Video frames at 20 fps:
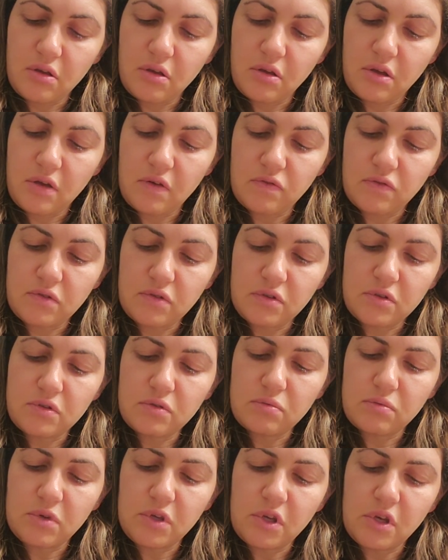after this
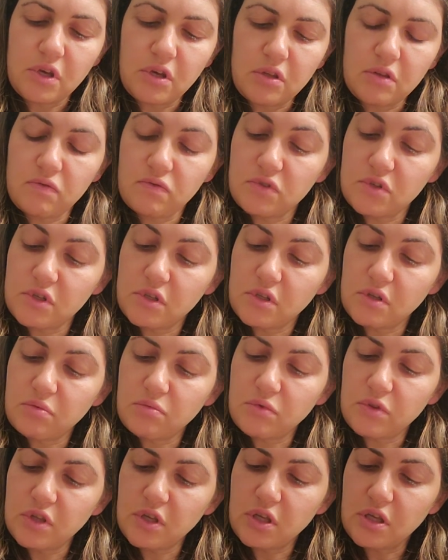weekend of dealing
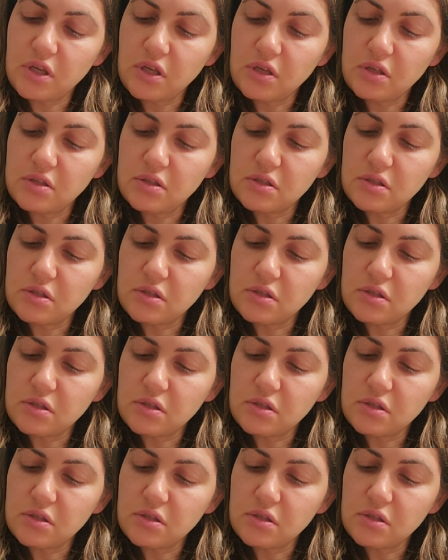with the kids,